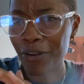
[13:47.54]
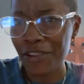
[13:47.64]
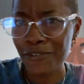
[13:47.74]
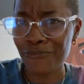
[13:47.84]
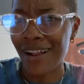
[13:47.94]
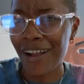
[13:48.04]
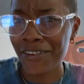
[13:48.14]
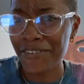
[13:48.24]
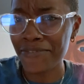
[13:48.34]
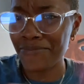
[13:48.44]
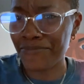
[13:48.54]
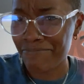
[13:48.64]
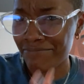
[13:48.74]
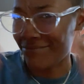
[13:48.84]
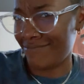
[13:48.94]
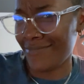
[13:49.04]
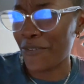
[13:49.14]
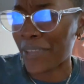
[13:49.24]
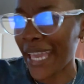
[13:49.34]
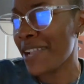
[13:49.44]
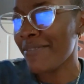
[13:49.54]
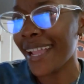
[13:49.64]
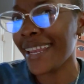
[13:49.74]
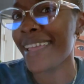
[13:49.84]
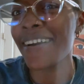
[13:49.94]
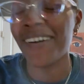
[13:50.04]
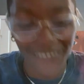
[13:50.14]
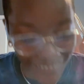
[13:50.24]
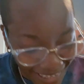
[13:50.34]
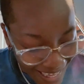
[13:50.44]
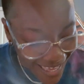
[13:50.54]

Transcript: you raw? Are you okay right now?